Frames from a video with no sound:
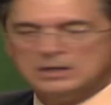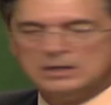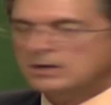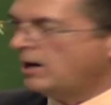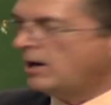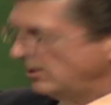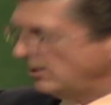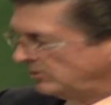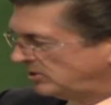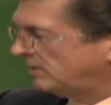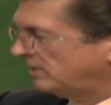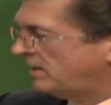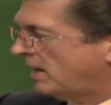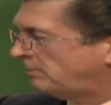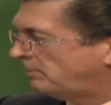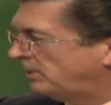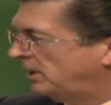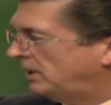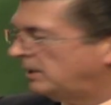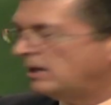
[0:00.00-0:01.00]
Aren't you,
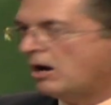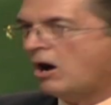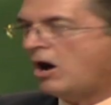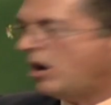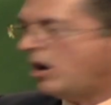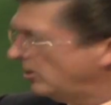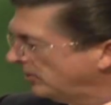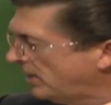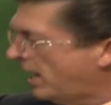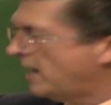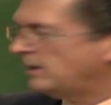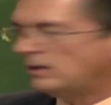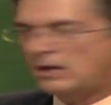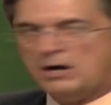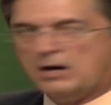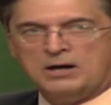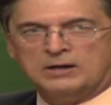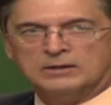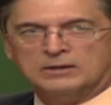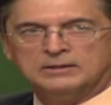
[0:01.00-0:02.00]
deputy? All night
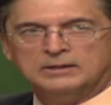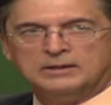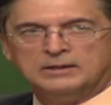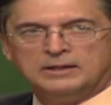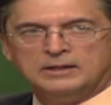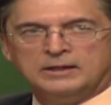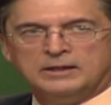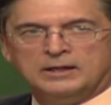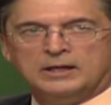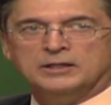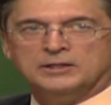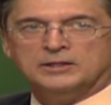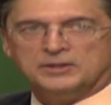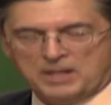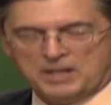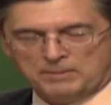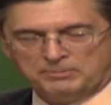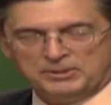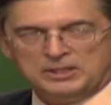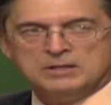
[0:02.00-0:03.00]
long." And the
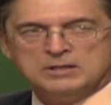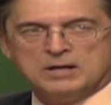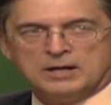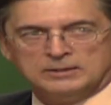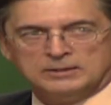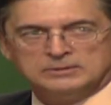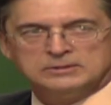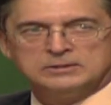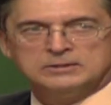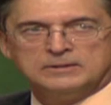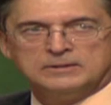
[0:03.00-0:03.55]
deputy nods.